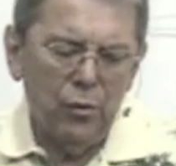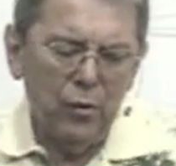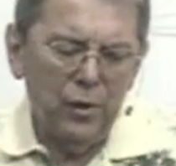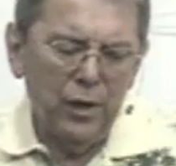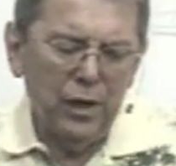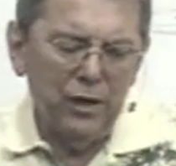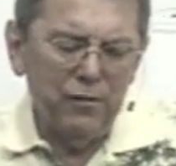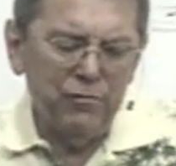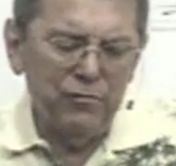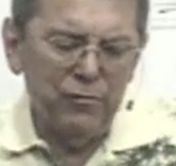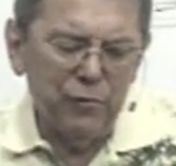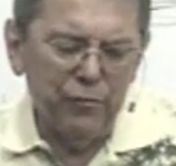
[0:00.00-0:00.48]

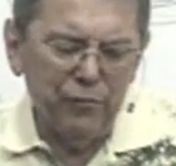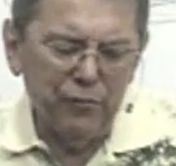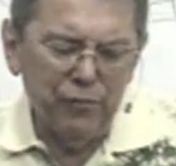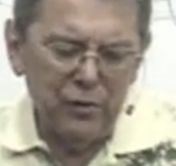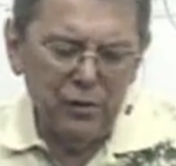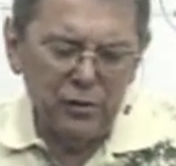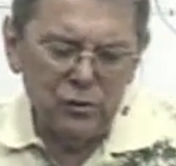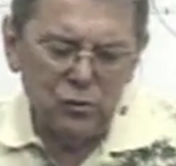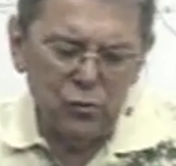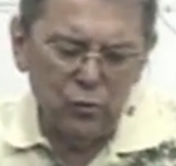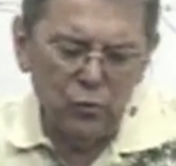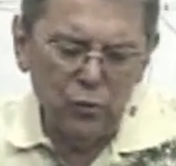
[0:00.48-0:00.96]
that if you're
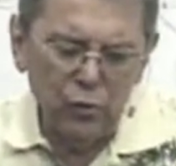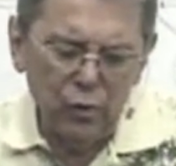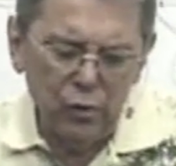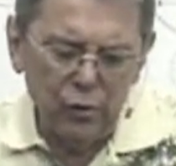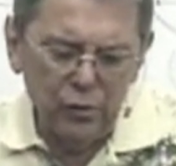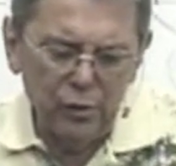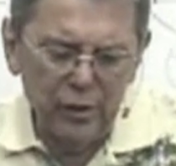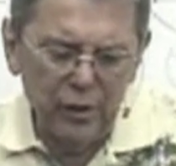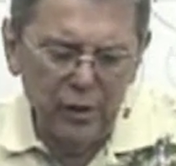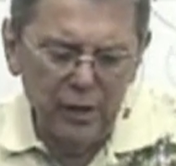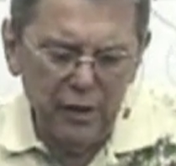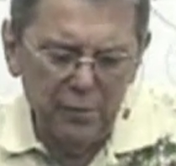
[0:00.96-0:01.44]
friends of the
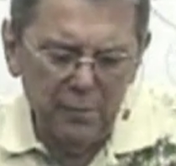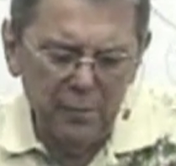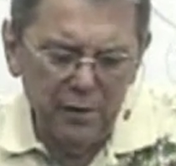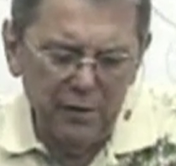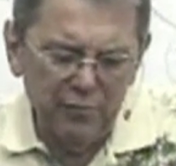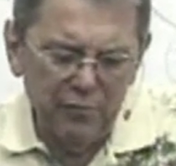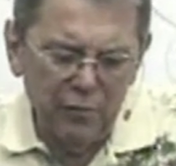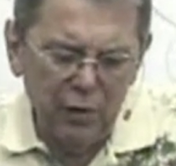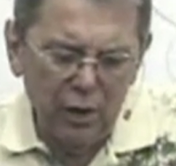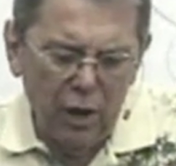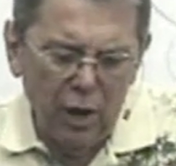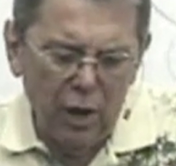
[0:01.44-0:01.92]
world, you're an
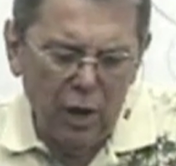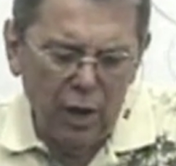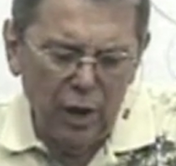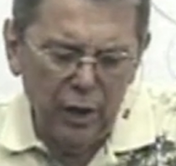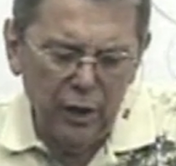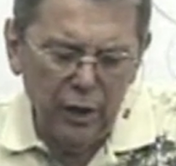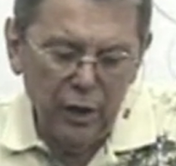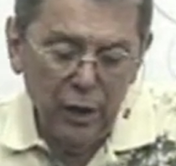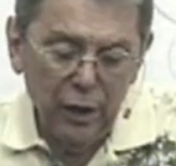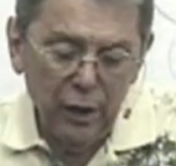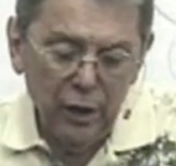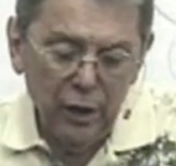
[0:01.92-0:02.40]
enemy of God.